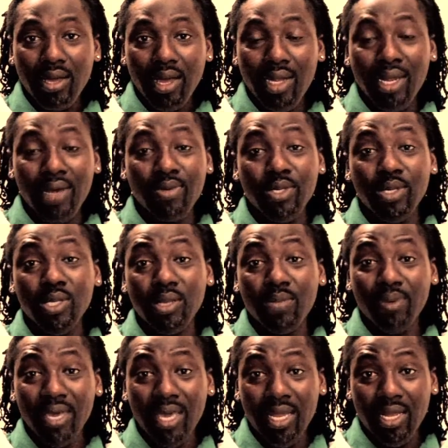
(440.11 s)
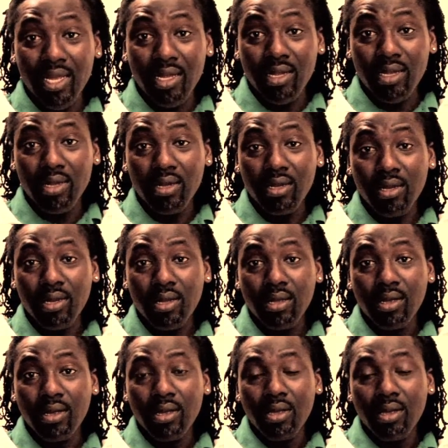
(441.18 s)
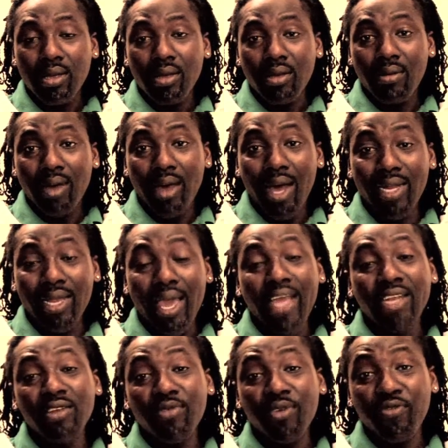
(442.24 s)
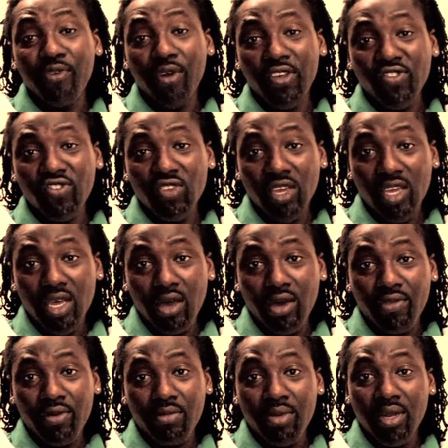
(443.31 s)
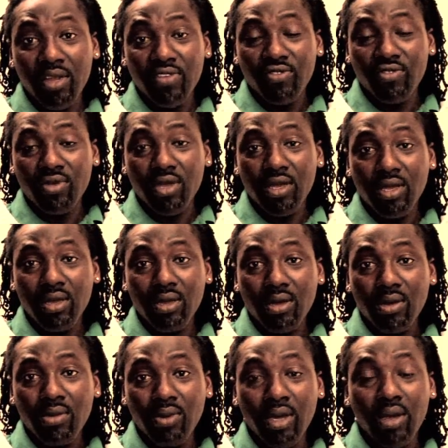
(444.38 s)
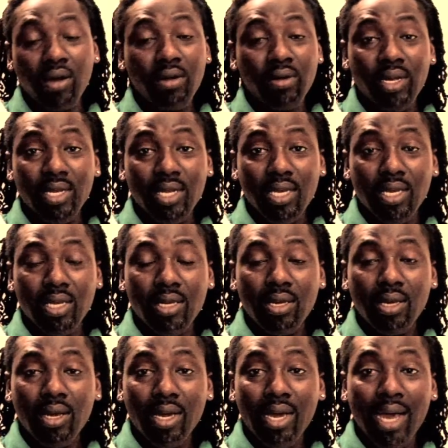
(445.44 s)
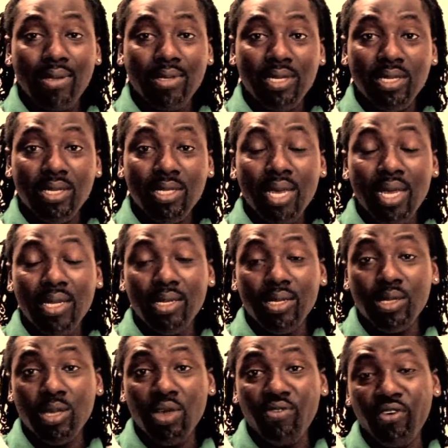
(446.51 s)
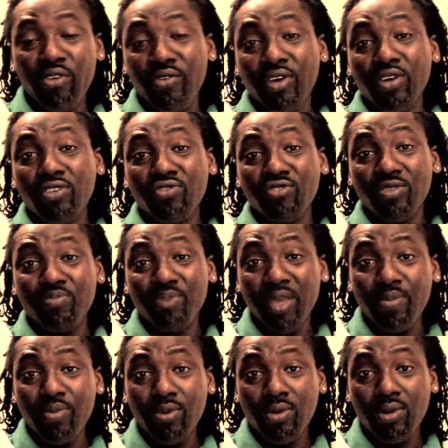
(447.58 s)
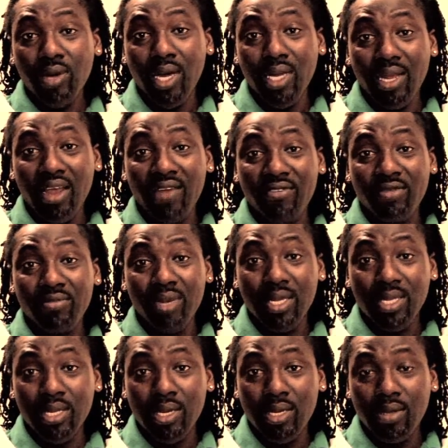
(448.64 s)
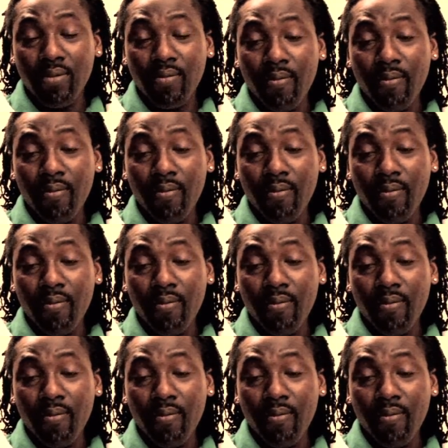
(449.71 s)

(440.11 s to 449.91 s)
And that was just the beginning. At the end of the first year of the ministry, we're already counting attendance of over 100 people at every meeting.